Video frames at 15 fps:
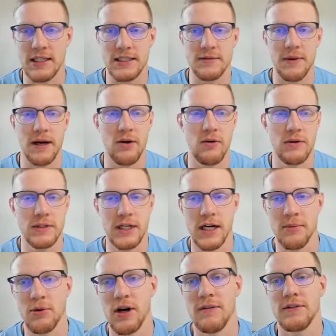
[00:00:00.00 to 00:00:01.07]
This is my whole
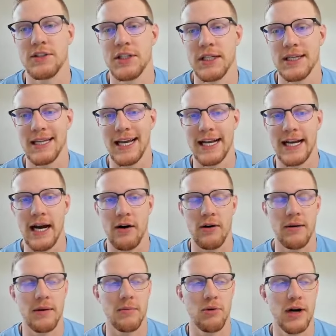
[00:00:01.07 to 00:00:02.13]
entire profit sheet laid
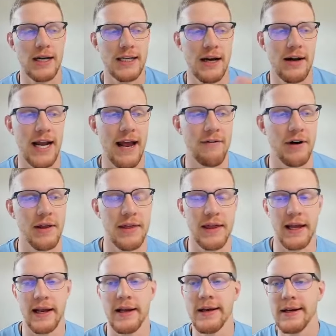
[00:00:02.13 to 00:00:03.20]
out. I'm gonna break down
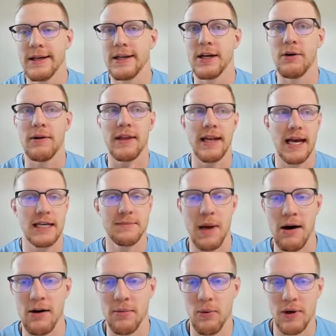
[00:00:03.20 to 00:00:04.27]
everything, you know, in the next
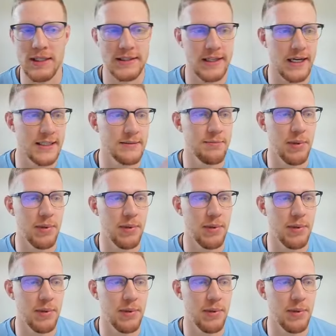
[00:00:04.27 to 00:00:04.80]
PowerPoint slides.